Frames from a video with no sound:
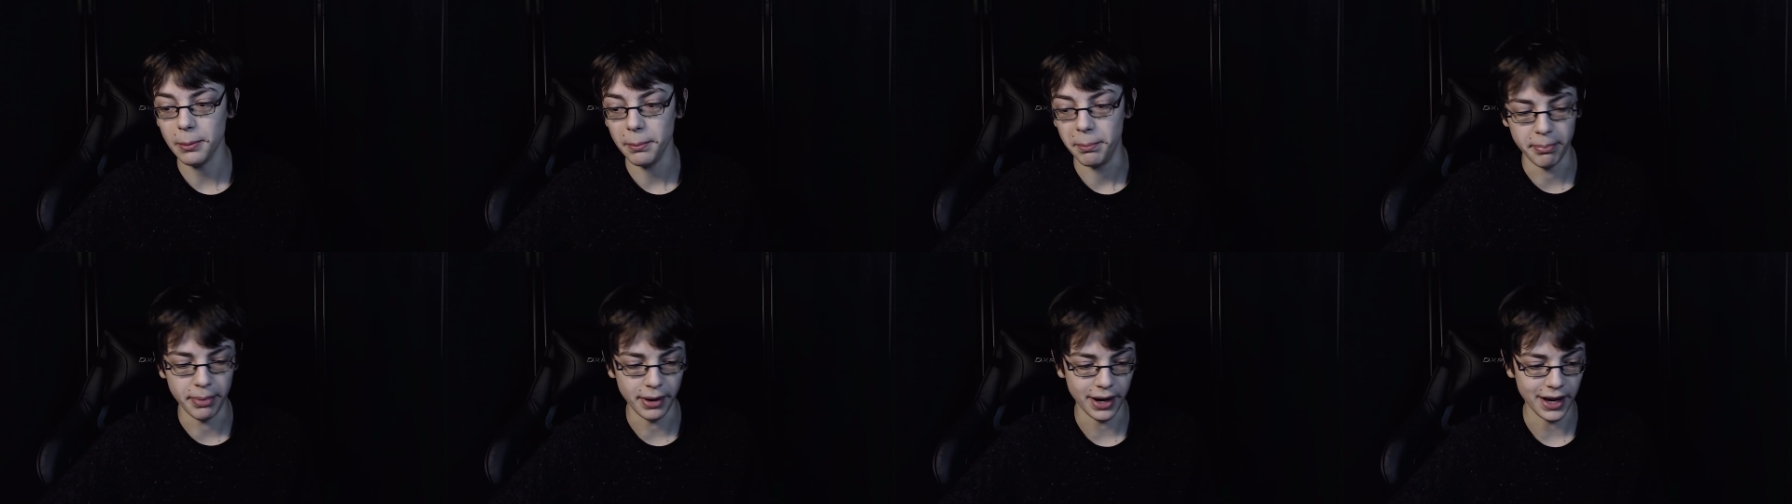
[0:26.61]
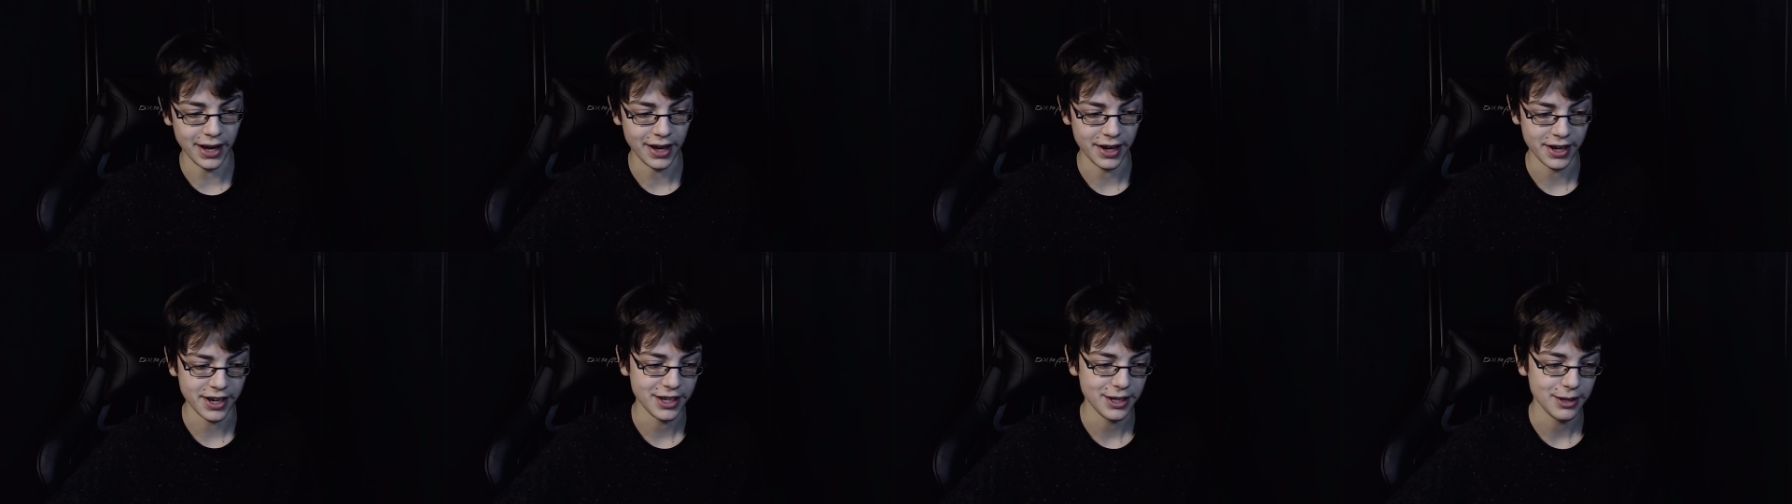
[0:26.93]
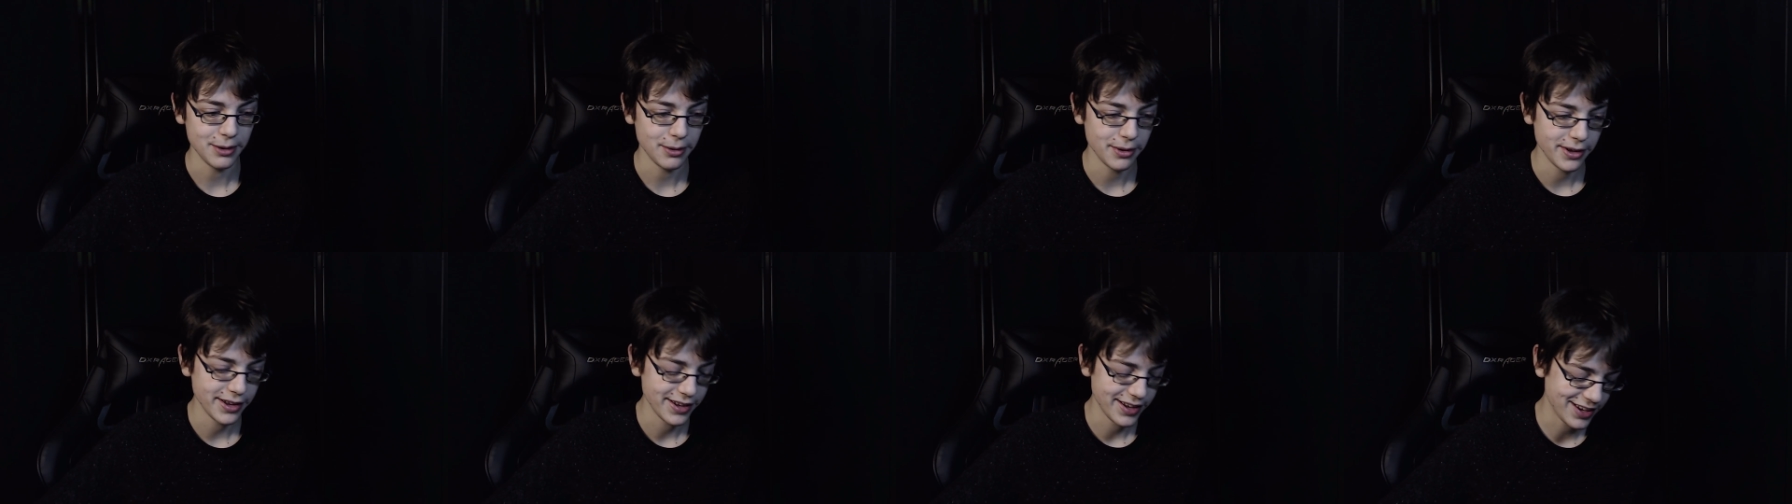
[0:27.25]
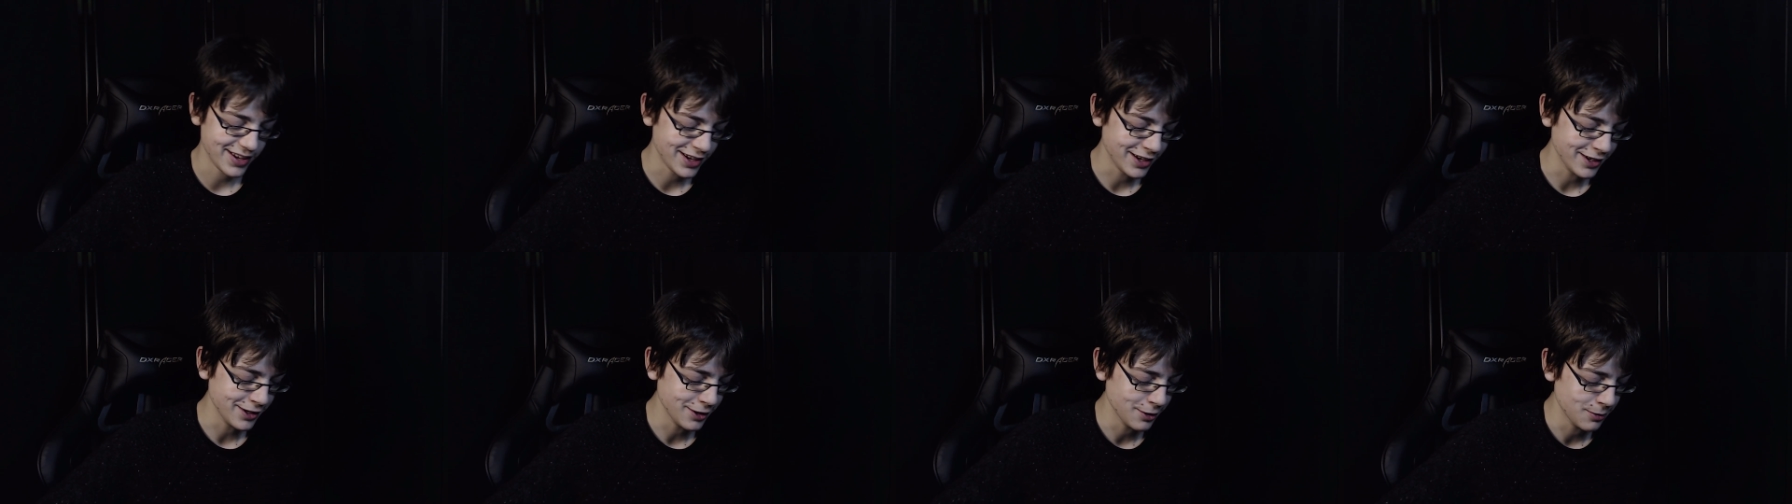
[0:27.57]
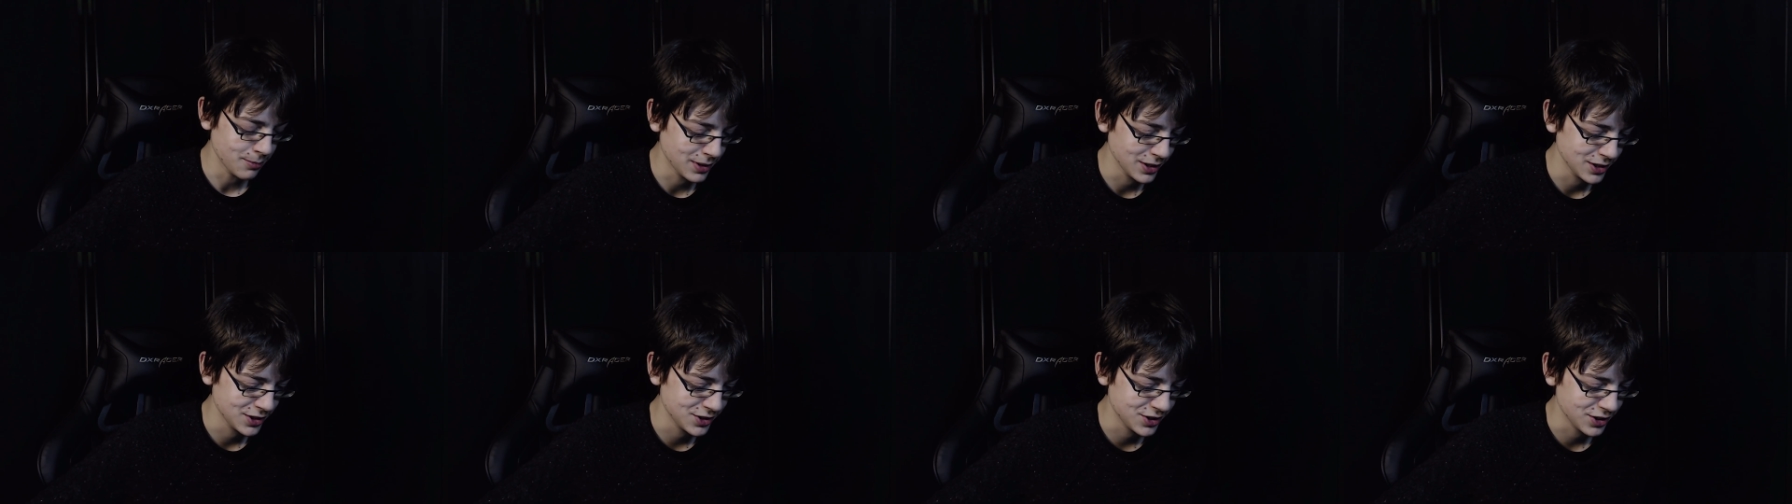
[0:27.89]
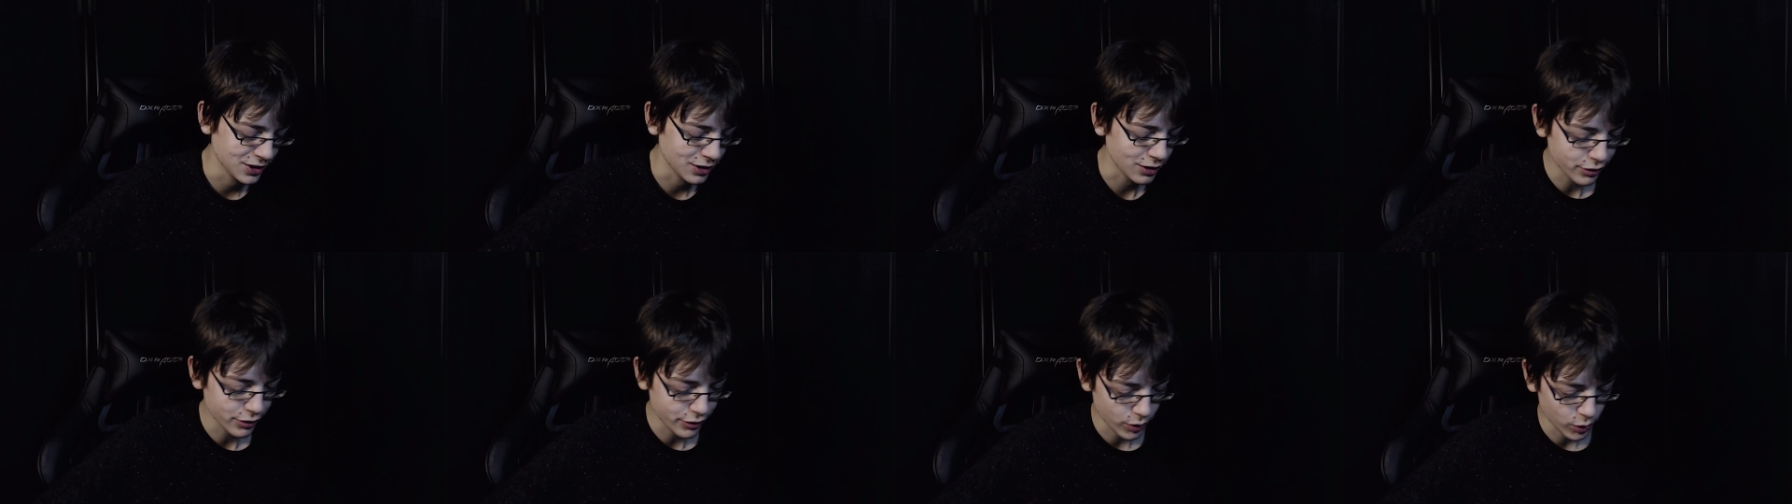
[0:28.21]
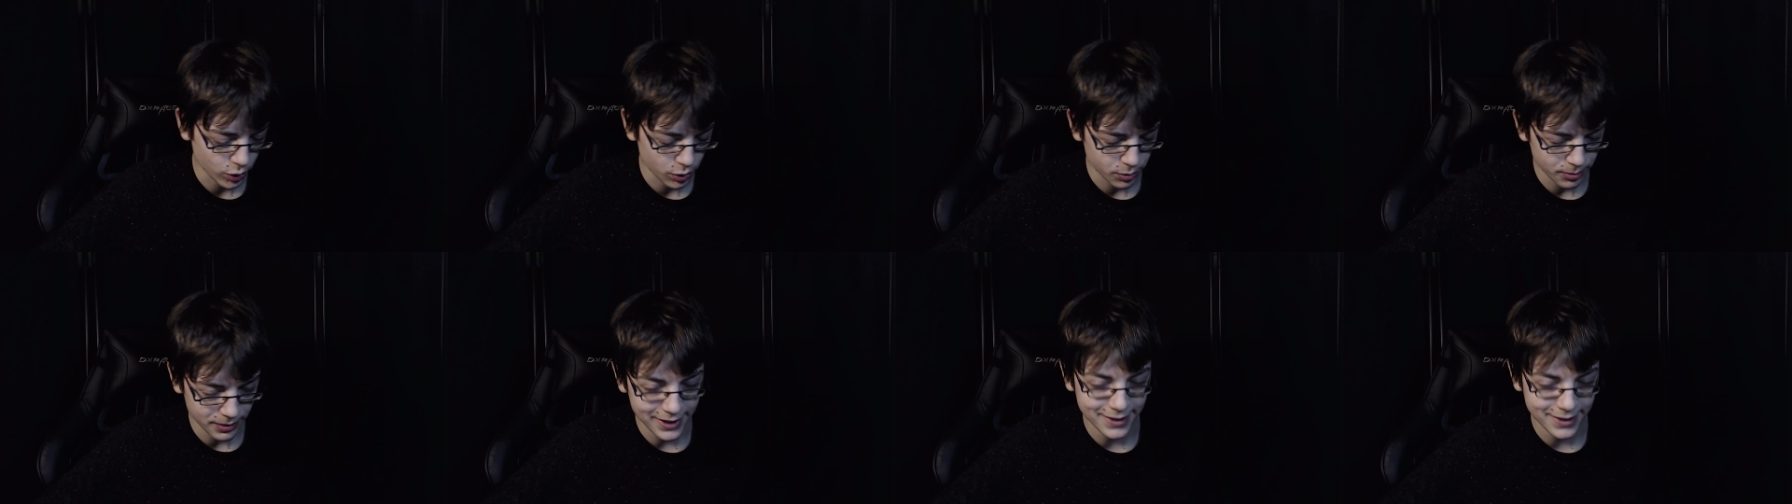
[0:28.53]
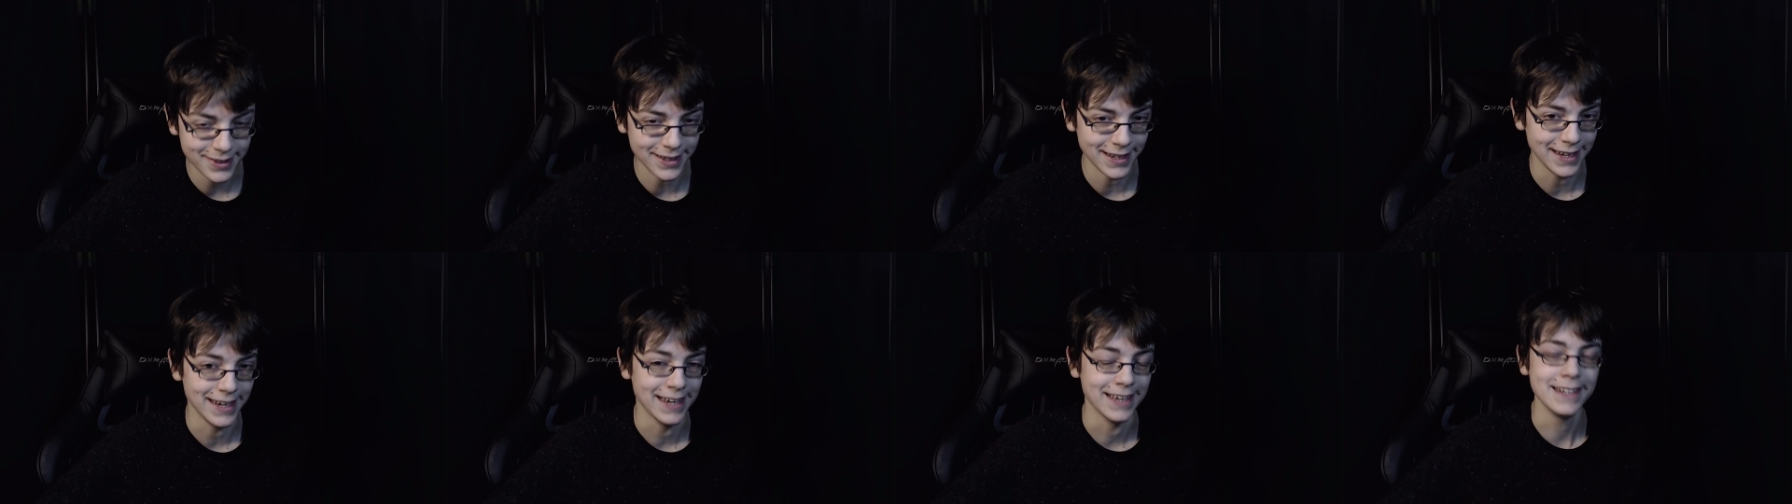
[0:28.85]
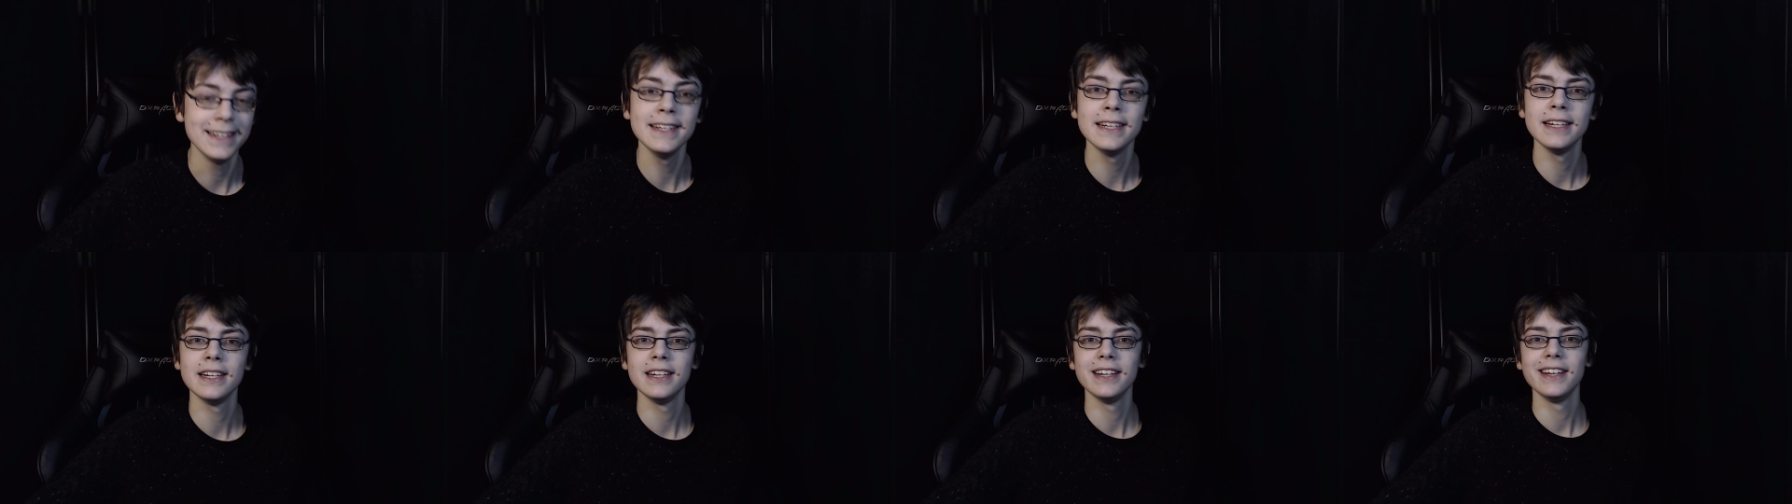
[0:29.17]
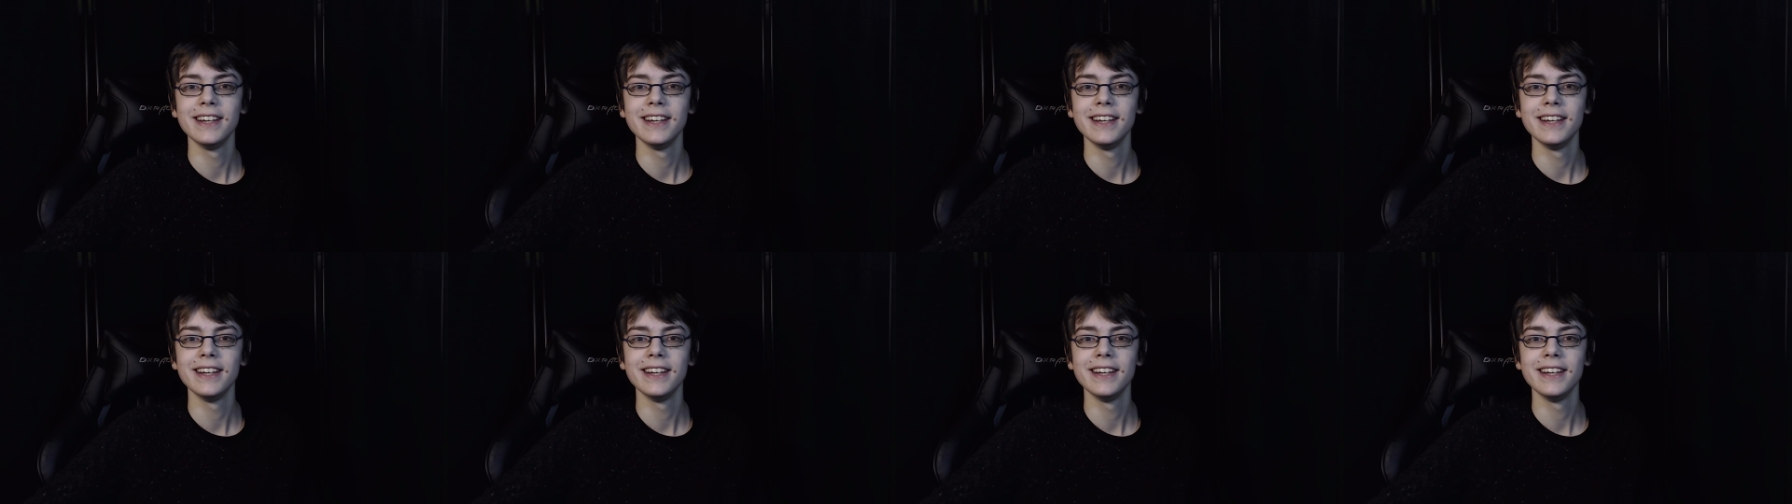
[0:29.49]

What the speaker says: by either myself or my dad,